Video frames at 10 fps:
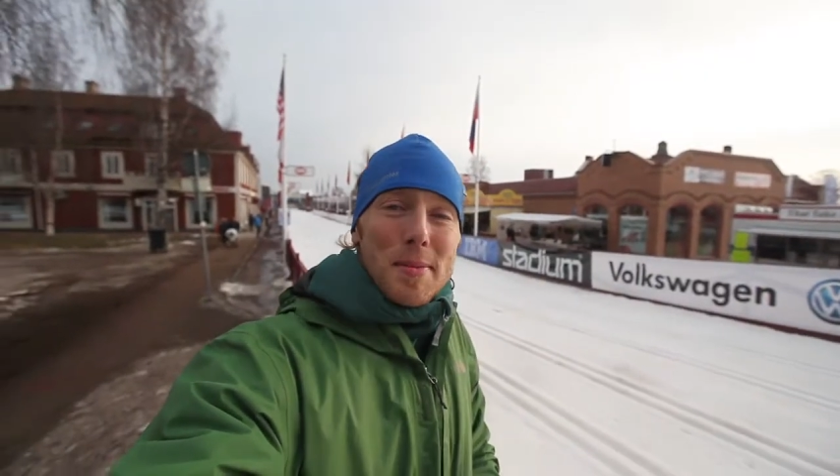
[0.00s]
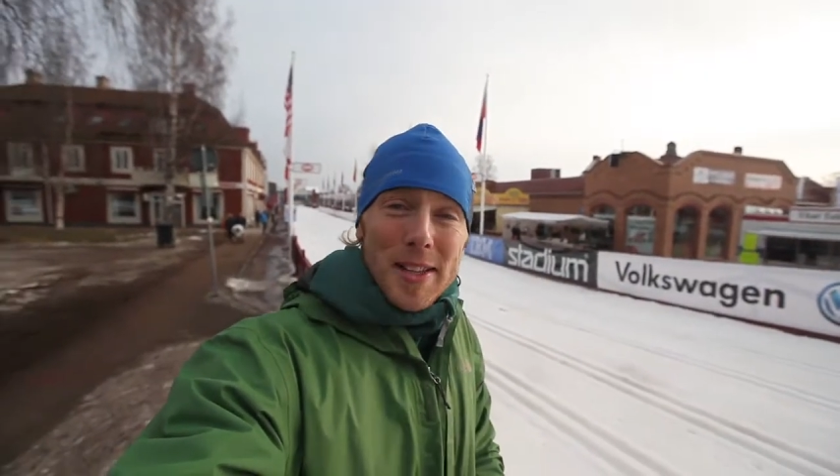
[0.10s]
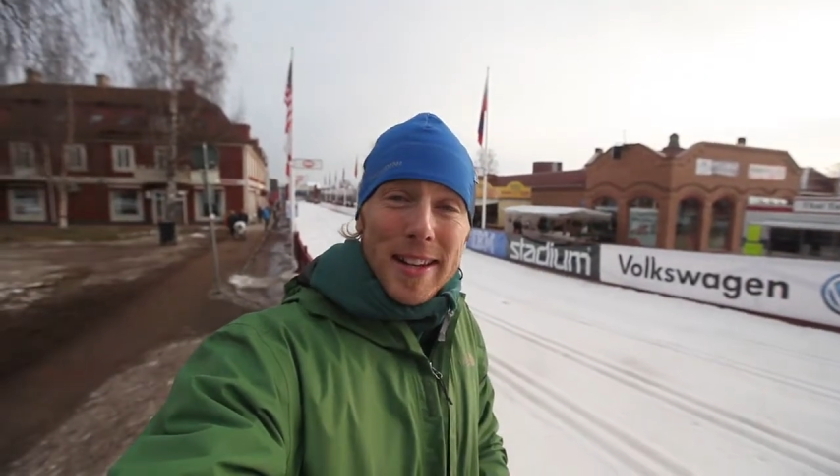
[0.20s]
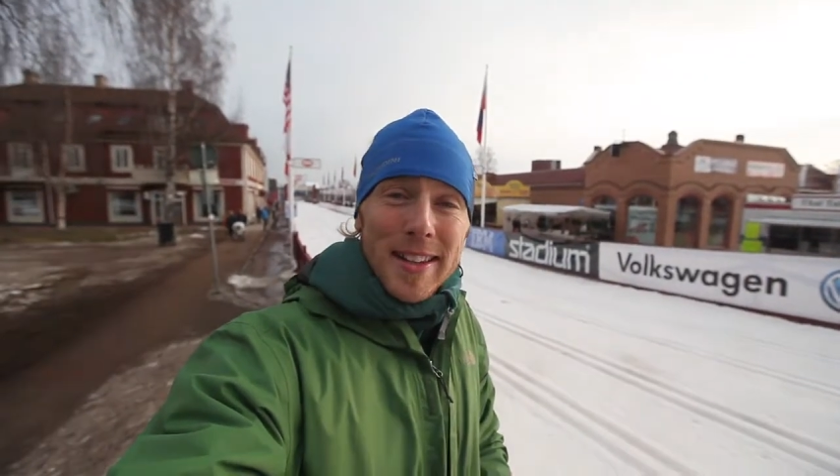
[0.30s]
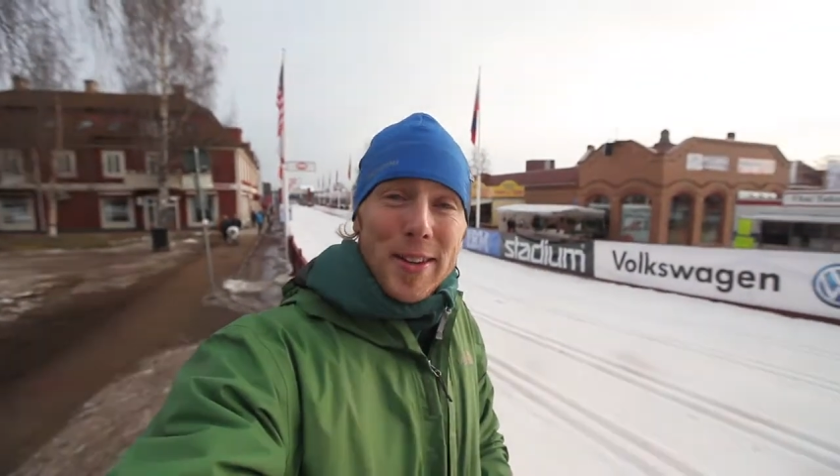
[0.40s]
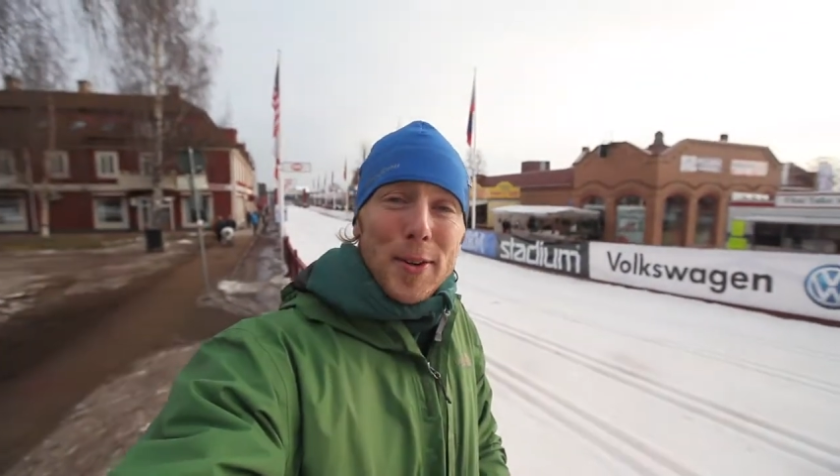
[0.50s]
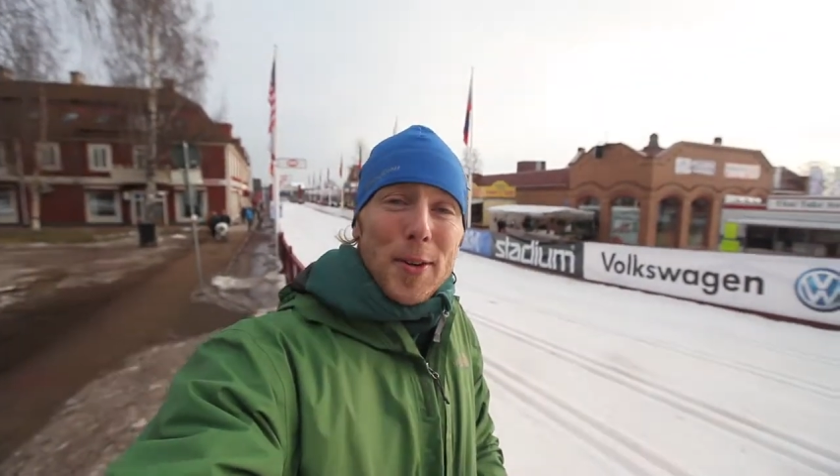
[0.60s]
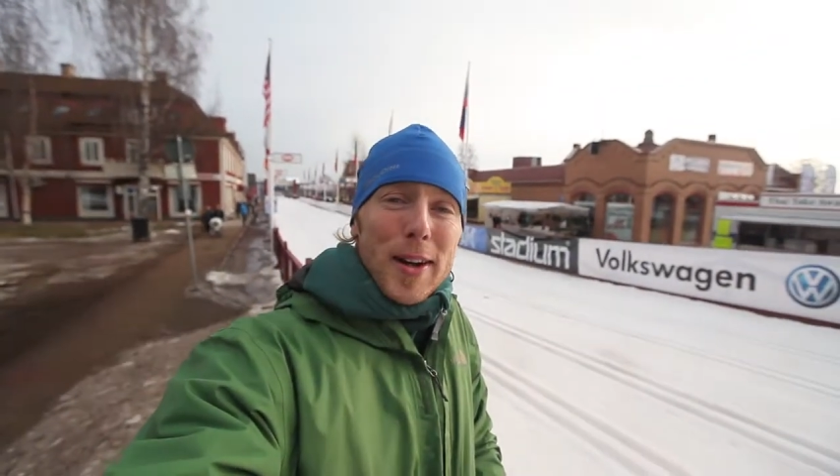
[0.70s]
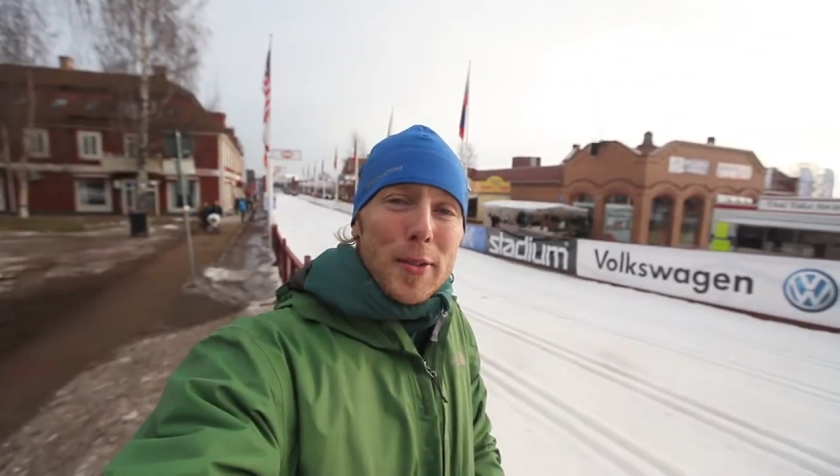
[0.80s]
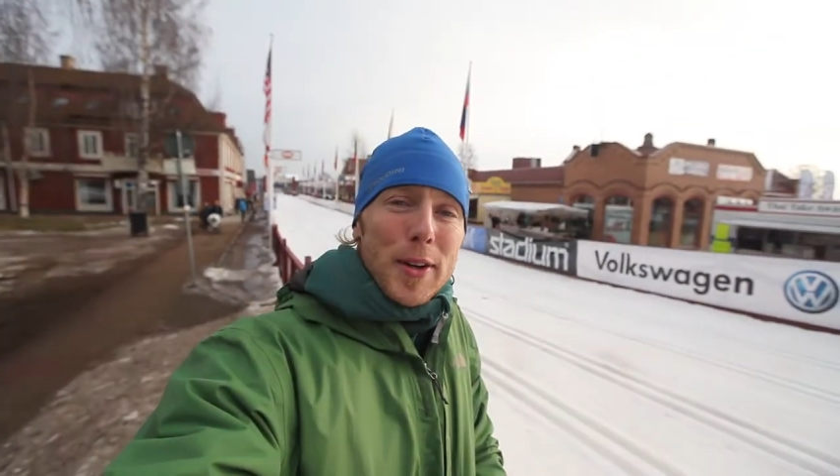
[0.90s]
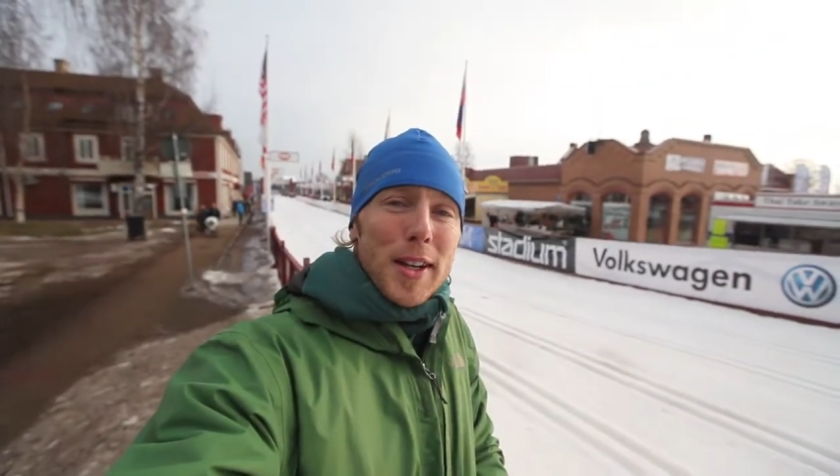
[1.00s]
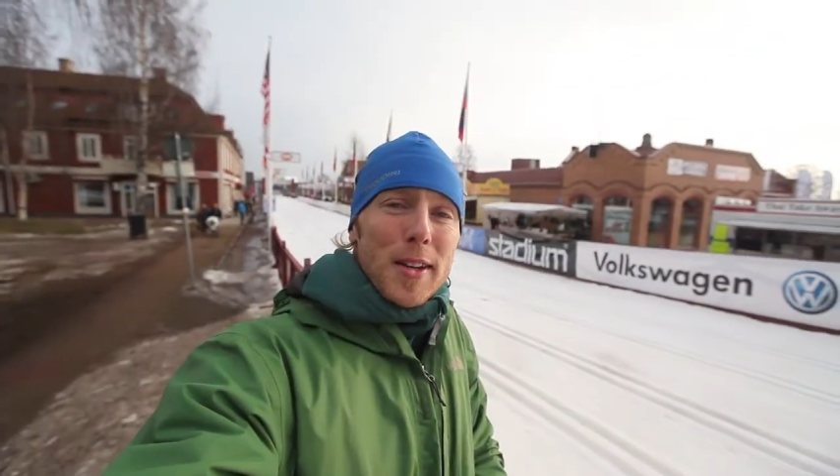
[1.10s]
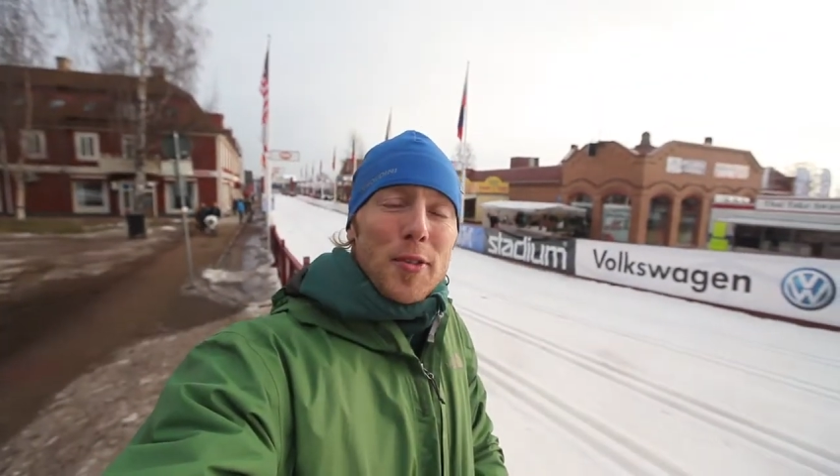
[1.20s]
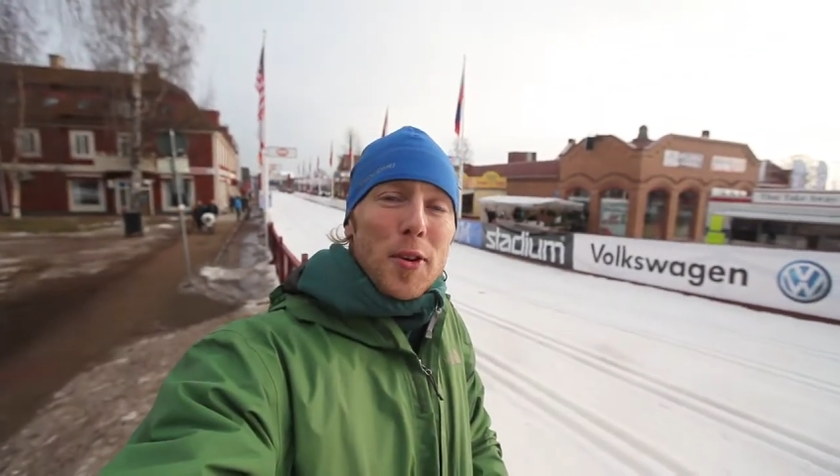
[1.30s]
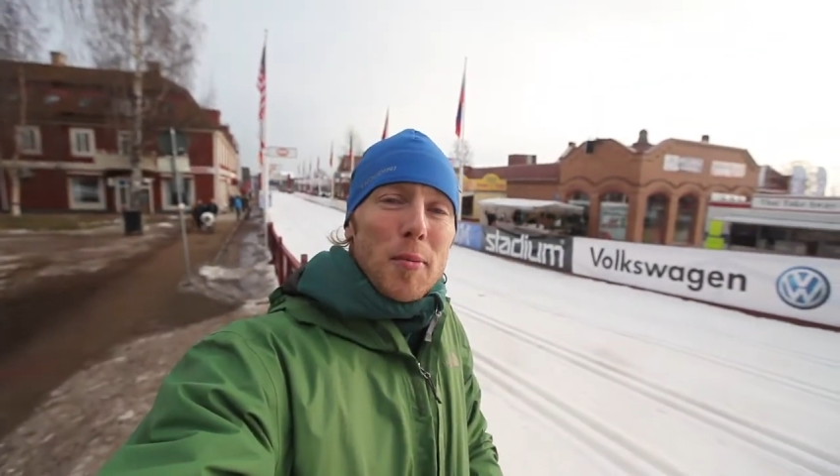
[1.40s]
I'm sending you a
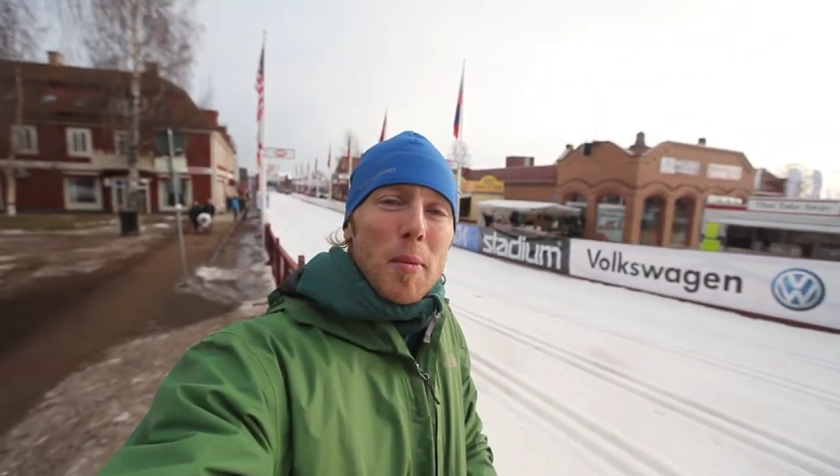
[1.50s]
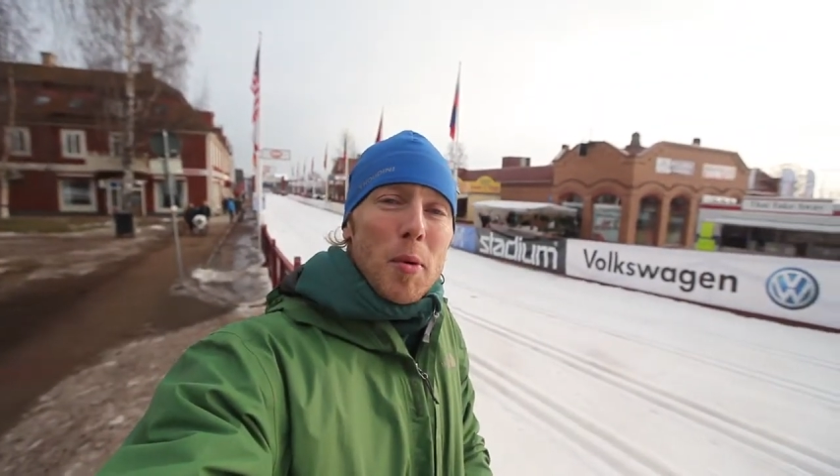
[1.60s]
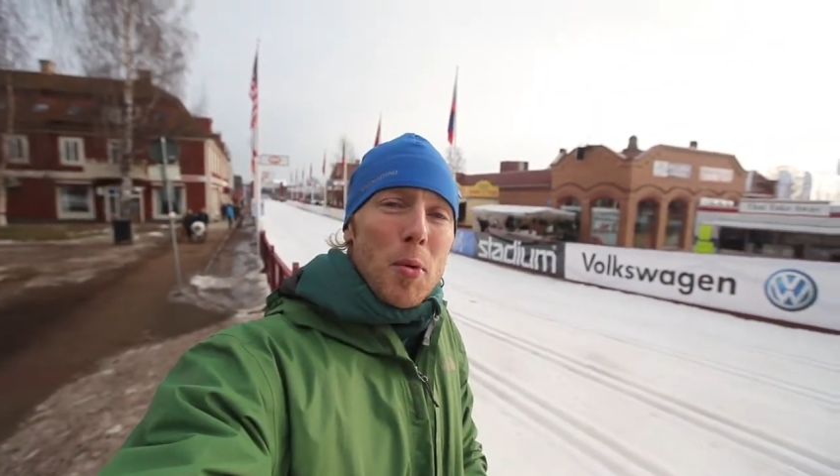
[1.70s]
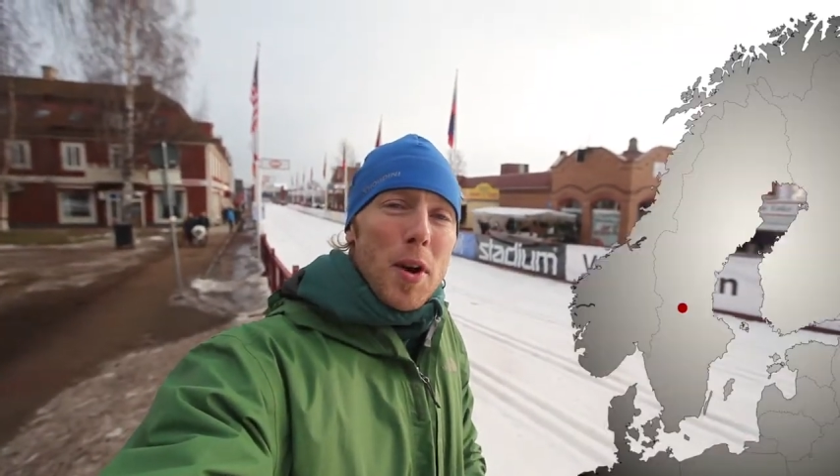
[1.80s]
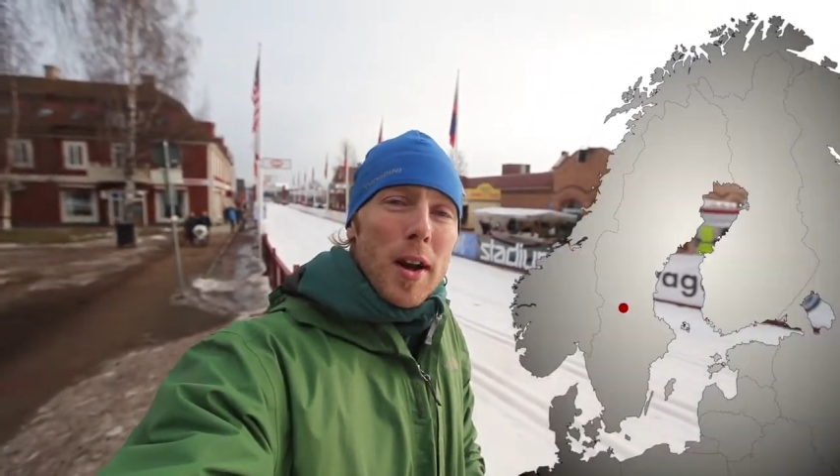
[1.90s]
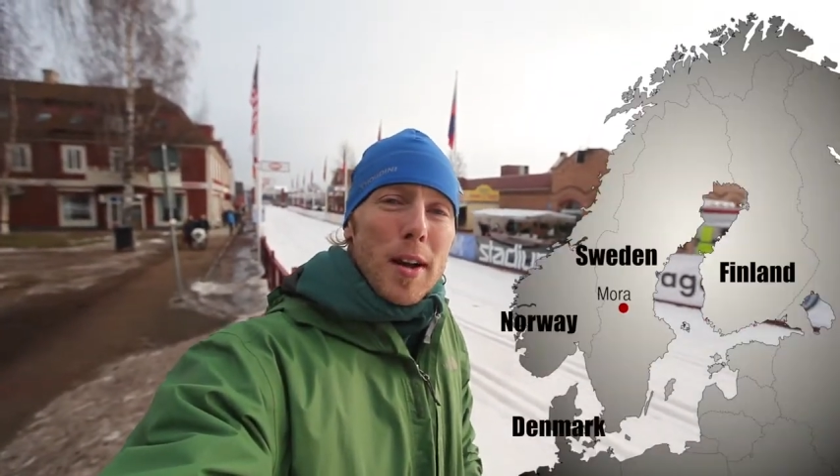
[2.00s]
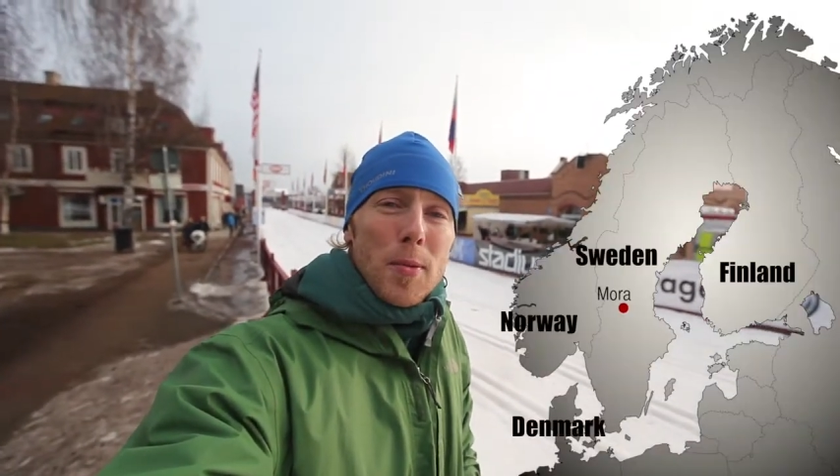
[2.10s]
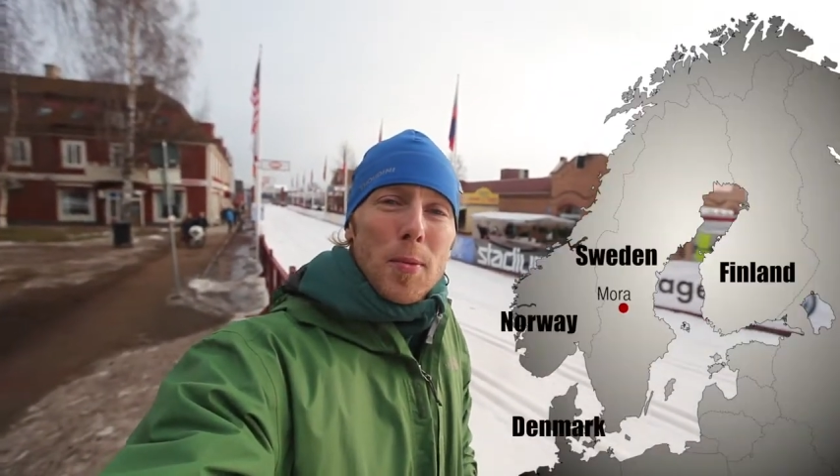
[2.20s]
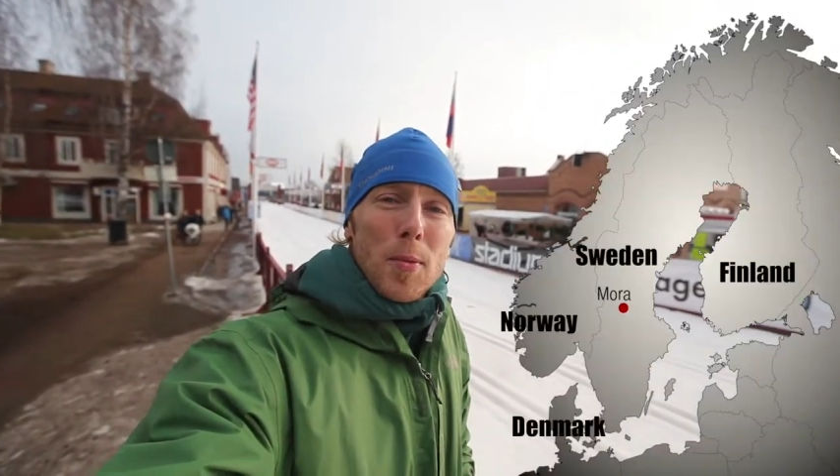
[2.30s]
greeting from Mura,